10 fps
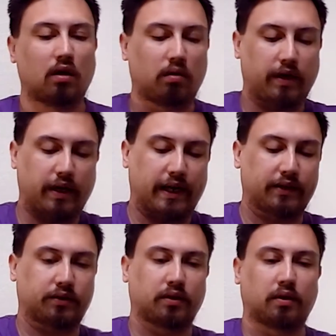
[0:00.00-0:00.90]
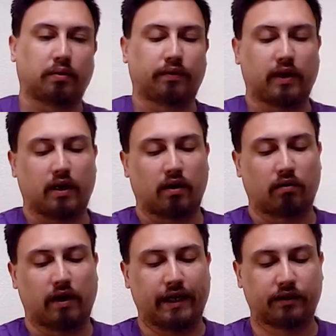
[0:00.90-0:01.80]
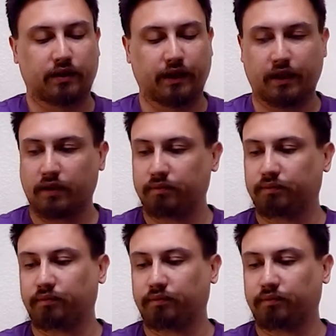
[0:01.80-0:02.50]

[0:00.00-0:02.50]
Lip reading: Okay guys, so we've got our rice here.